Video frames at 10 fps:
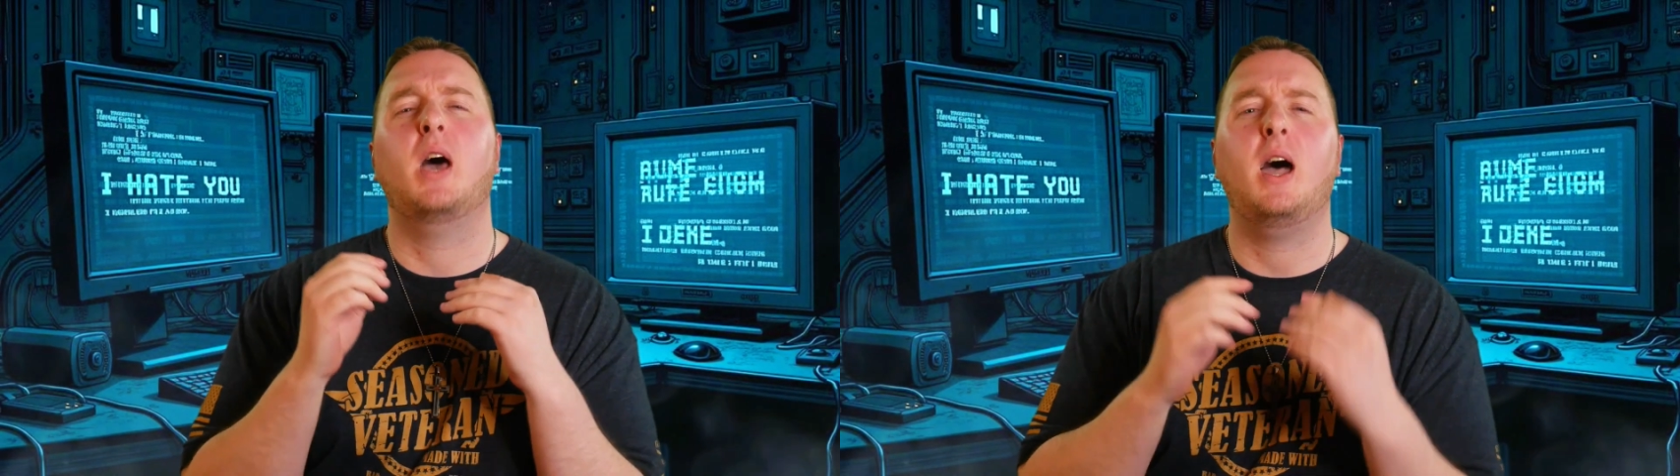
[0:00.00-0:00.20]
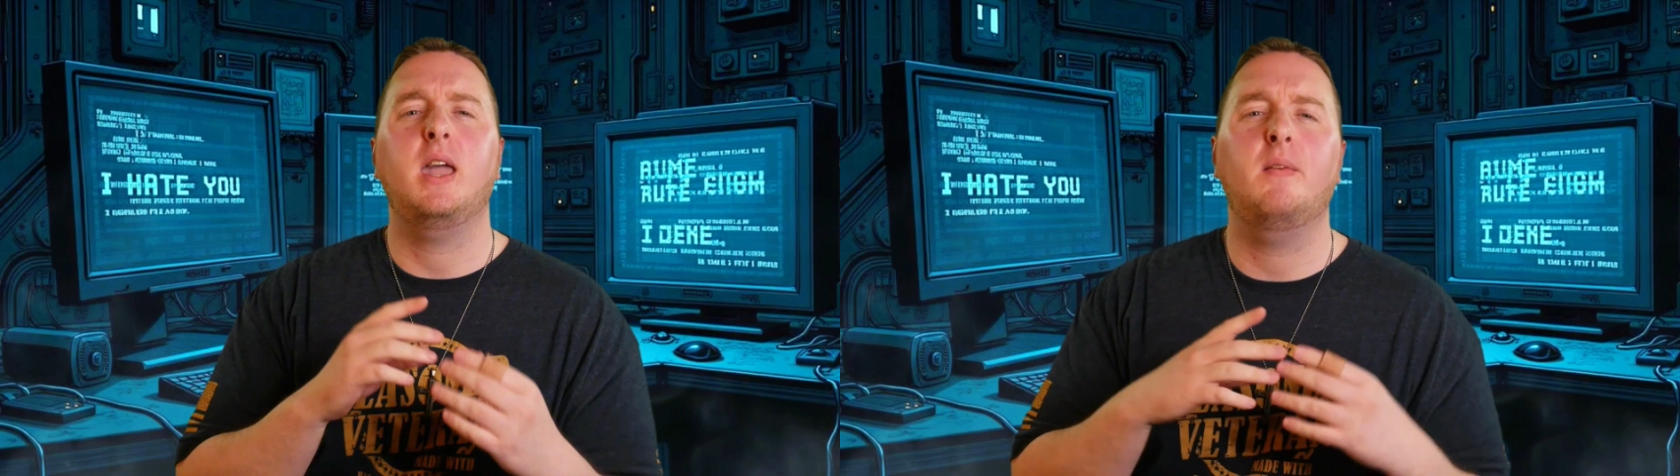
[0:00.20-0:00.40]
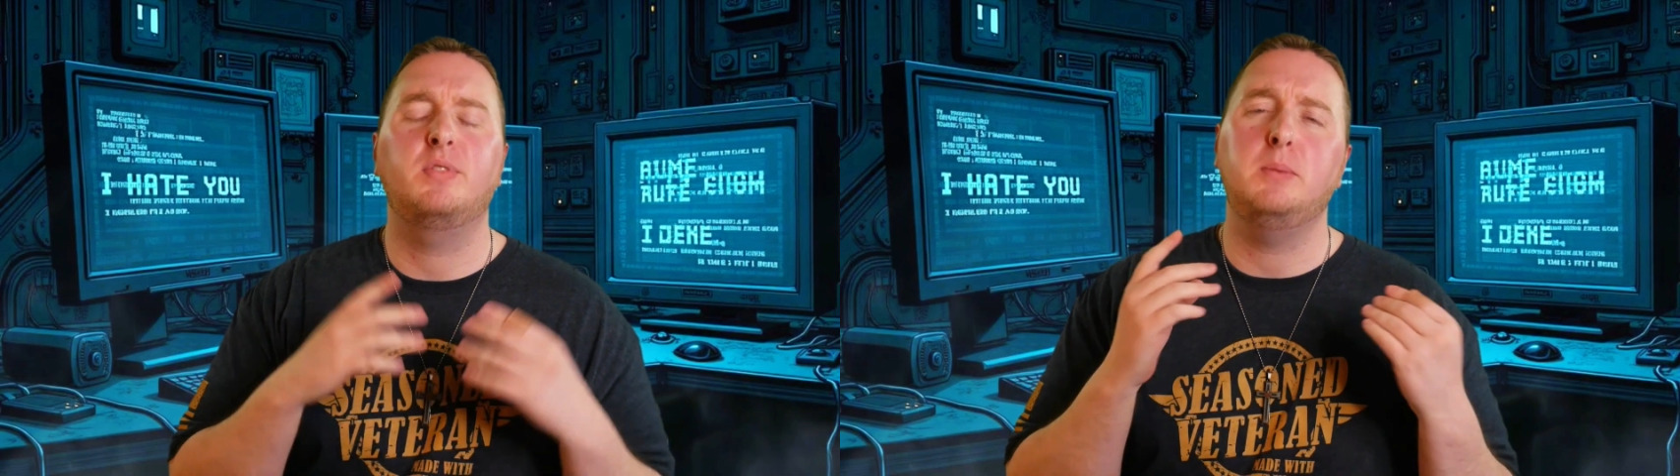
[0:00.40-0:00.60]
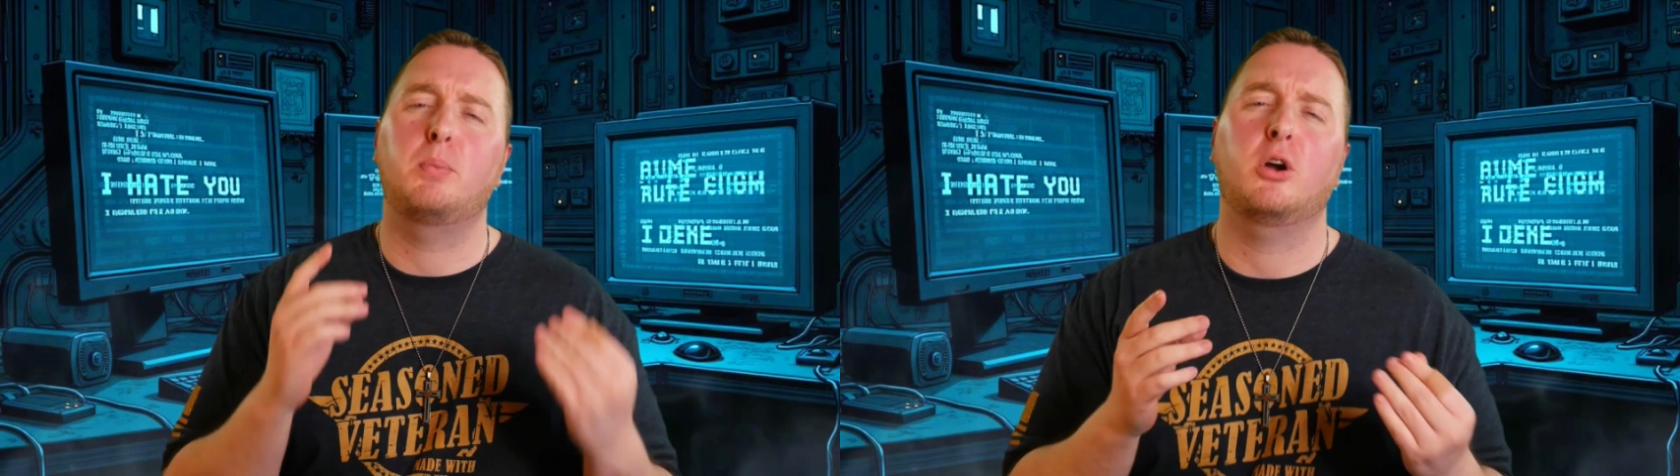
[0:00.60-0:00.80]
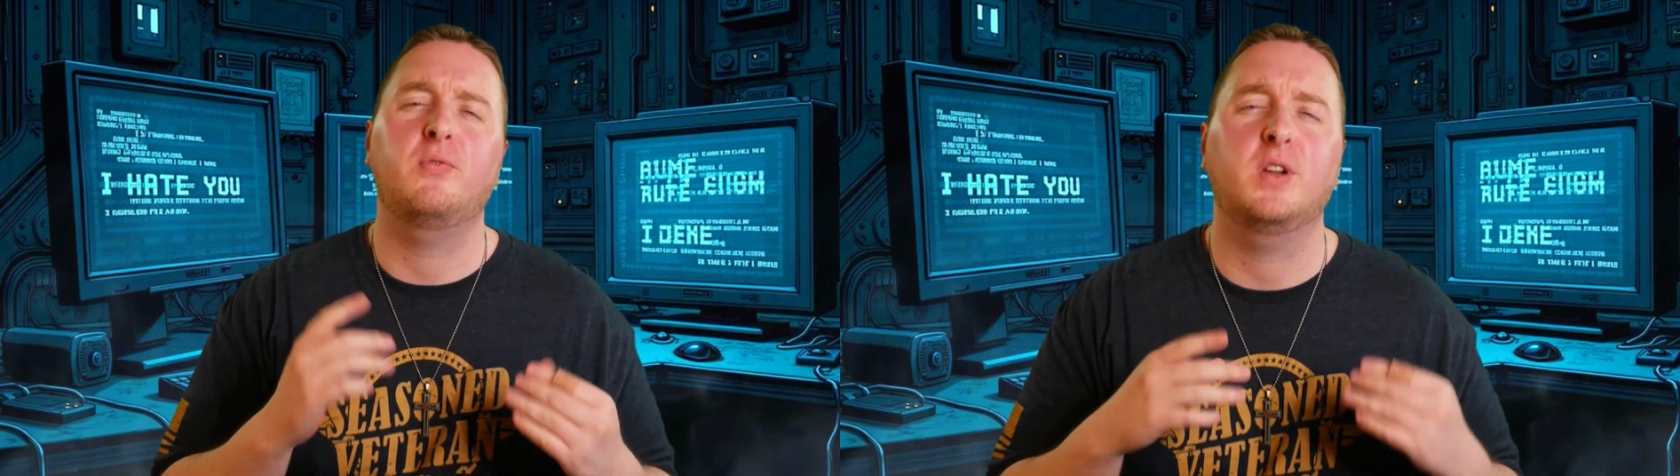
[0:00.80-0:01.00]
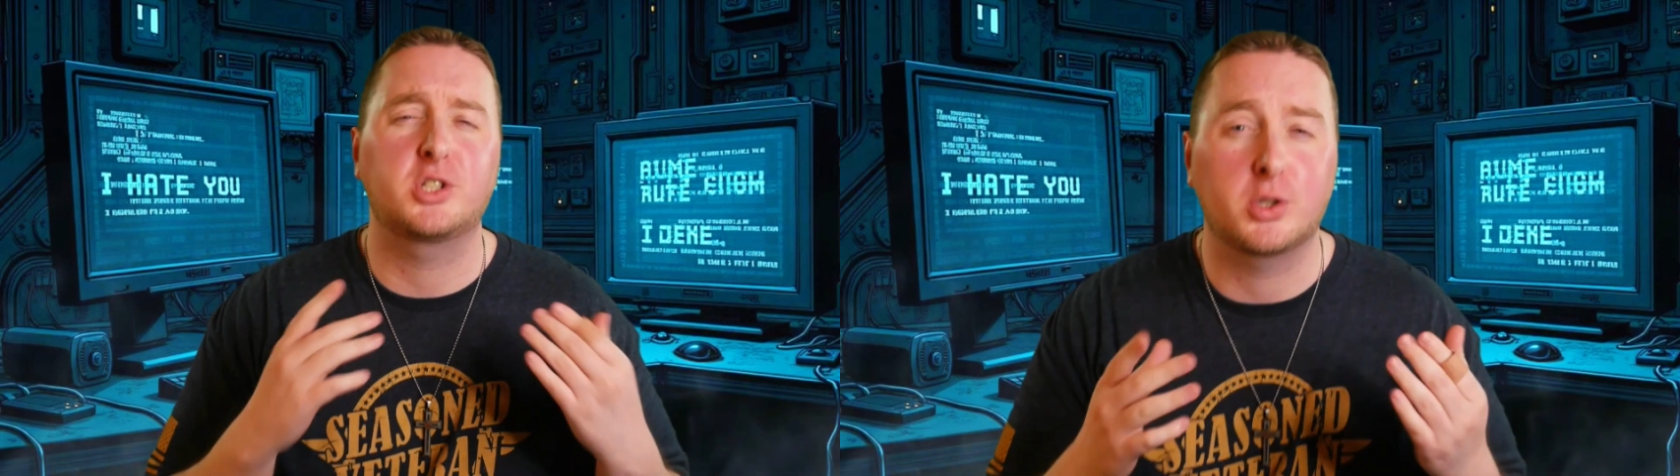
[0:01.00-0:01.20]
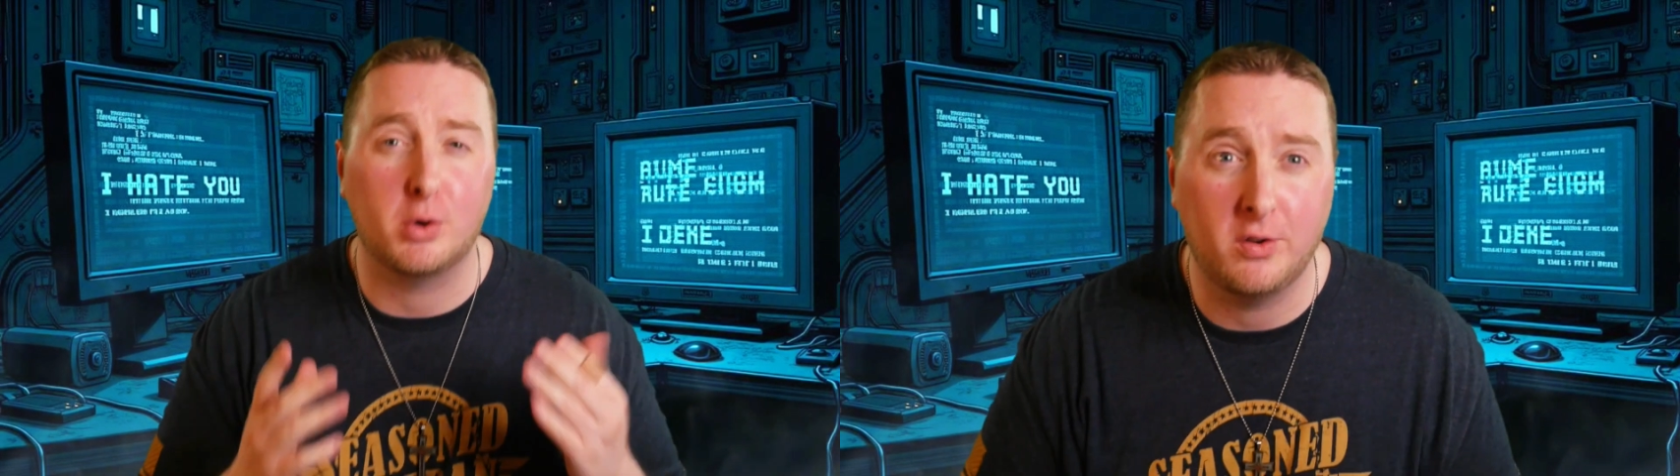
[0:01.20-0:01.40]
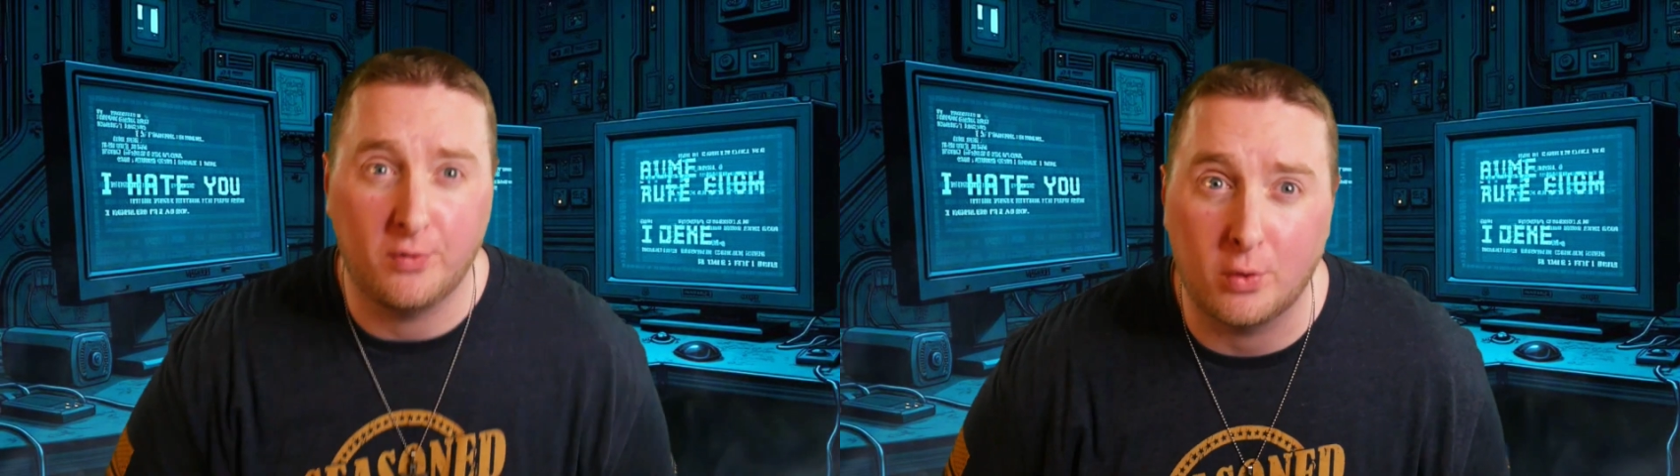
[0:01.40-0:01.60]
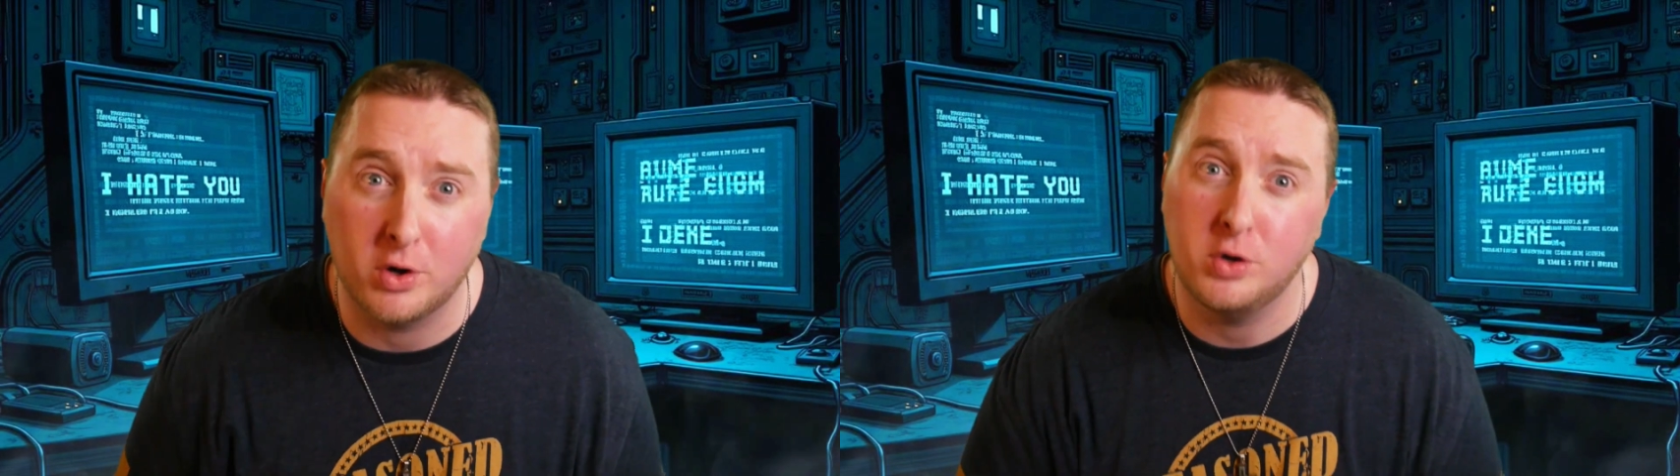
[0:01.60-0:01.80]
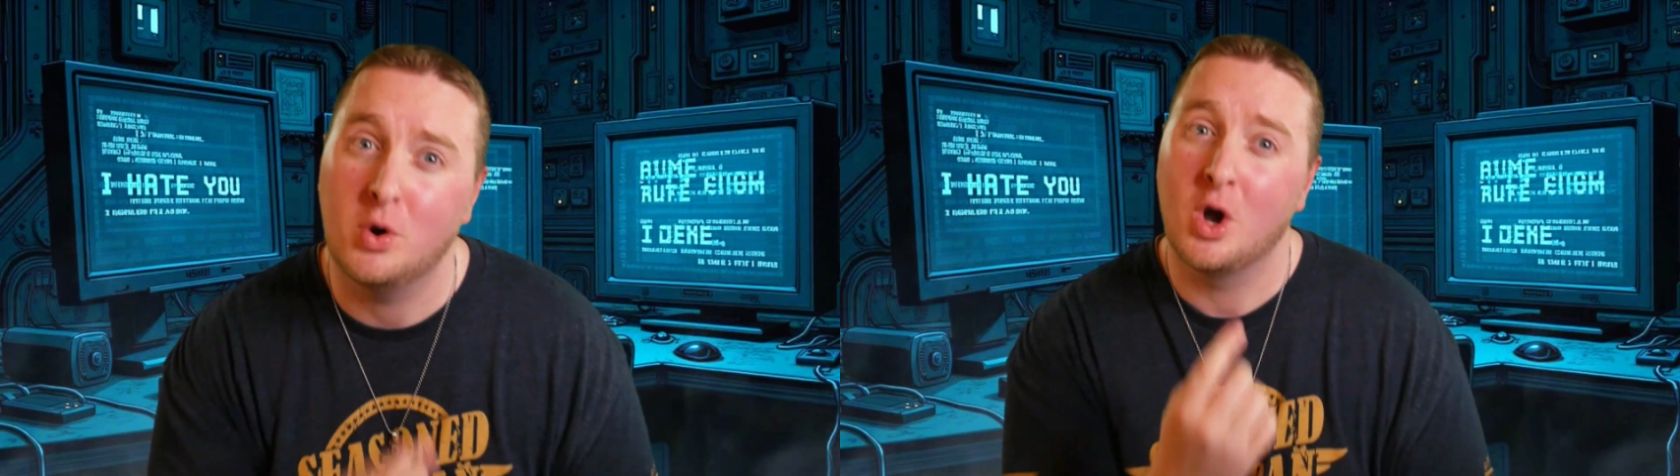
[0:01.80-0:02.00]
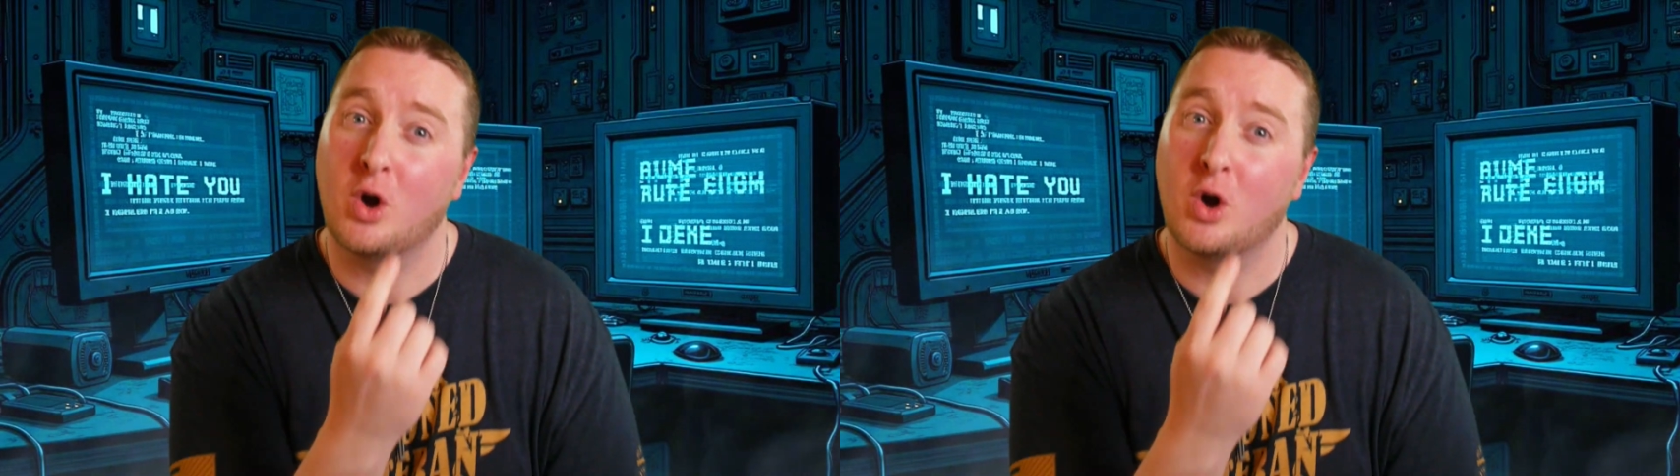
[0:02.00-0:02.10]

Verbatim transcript: I have the perfect story for you